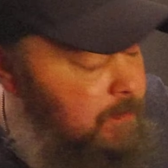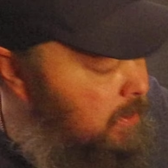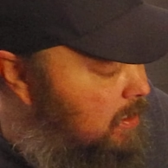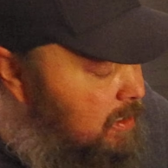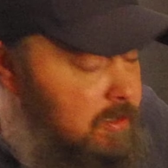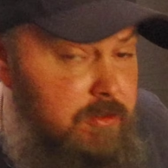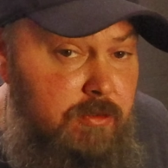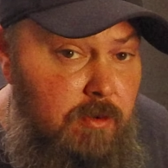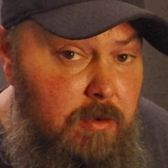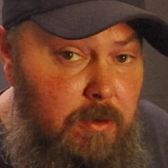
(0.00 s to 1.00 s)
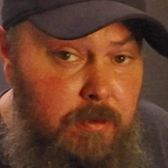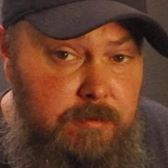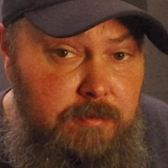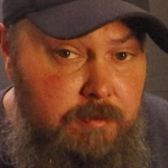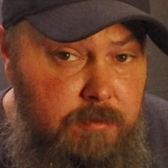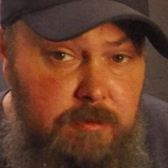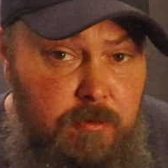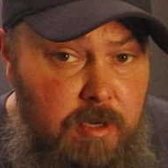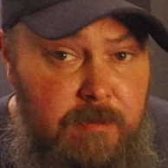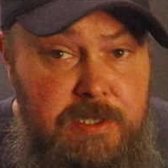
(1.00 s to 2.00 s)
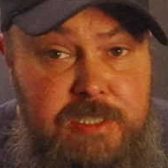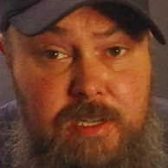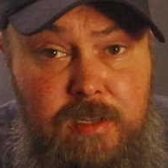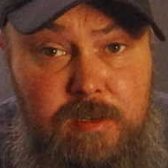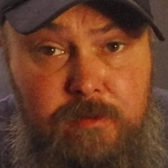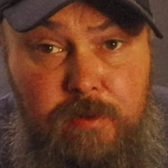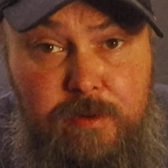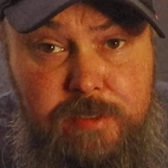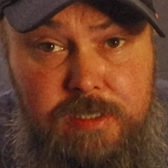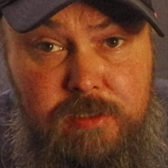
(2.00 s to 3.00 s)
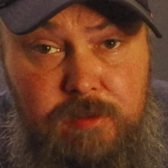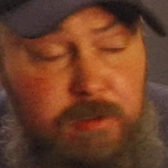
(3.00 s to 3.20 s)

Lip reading: and control whatever sound and frequencies you're